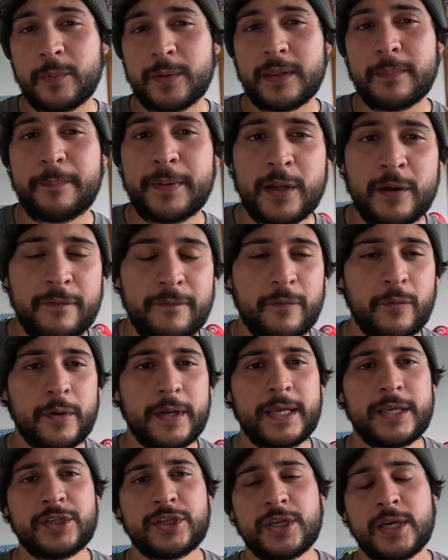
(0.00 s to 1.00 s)
you with a bit of
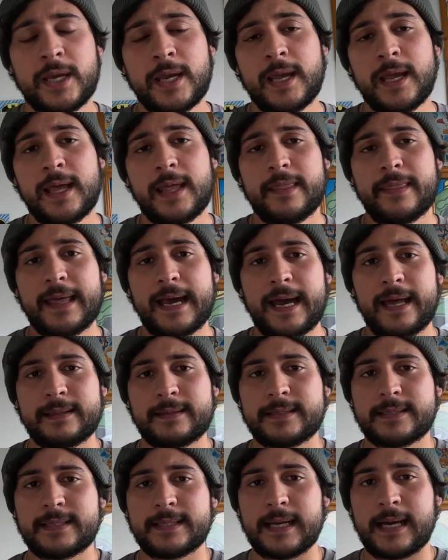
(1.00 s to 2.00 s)
footage
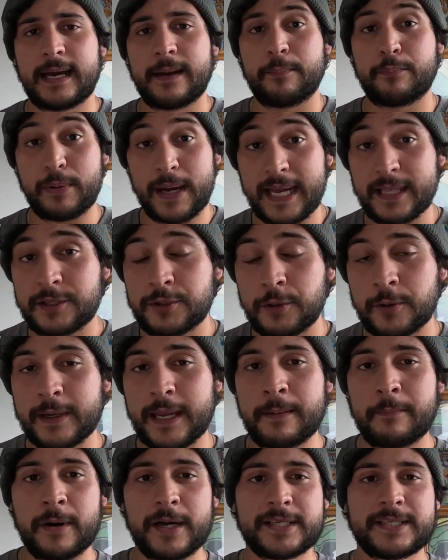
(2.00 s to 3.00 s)
that uh, Brad took
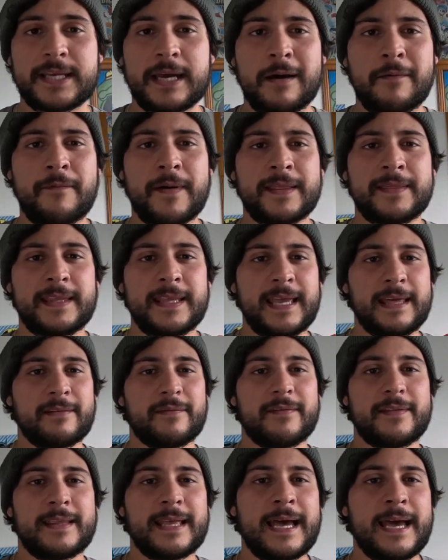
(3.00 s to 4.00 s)
and myself at the end
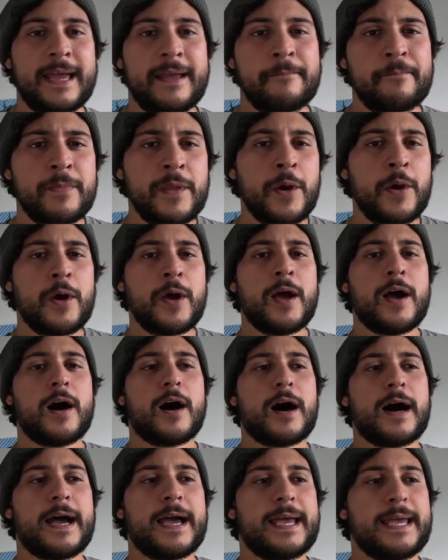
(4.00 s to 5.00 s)
of the day.
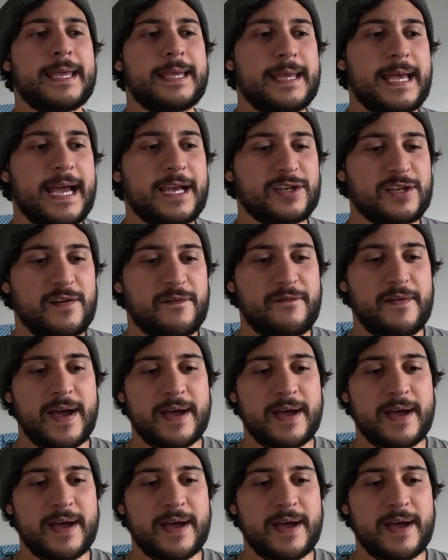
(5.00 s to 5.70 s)
I actually